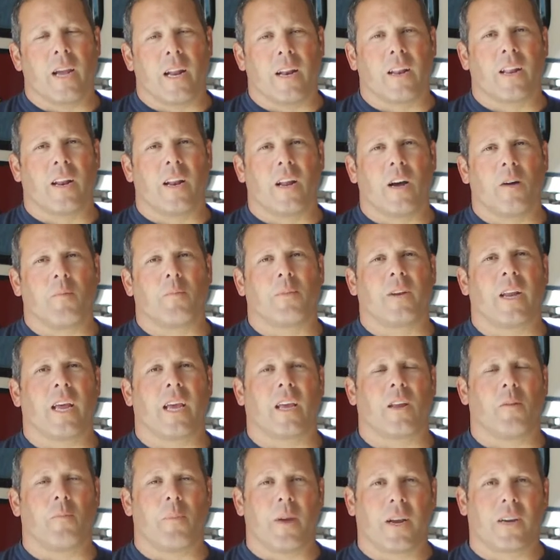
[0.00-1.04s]
ended up
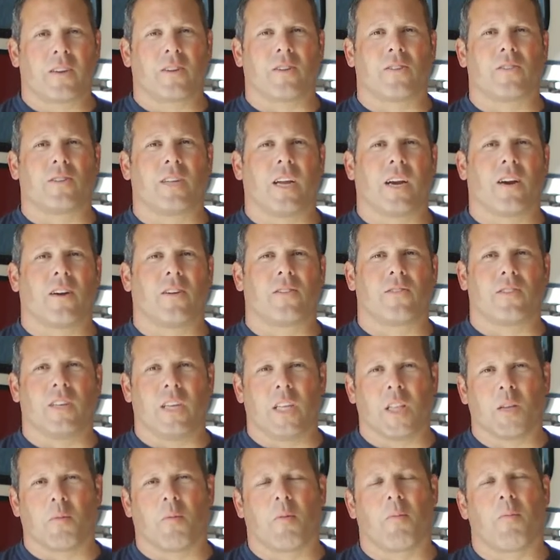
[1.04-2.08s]
taking pictures there,
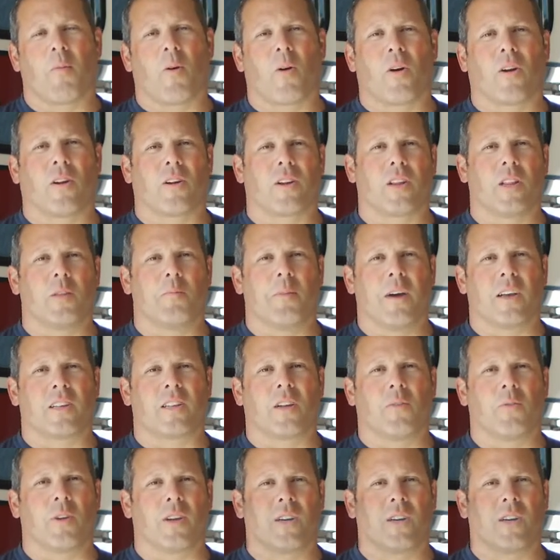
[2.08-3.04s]
seeing the memorials the best that we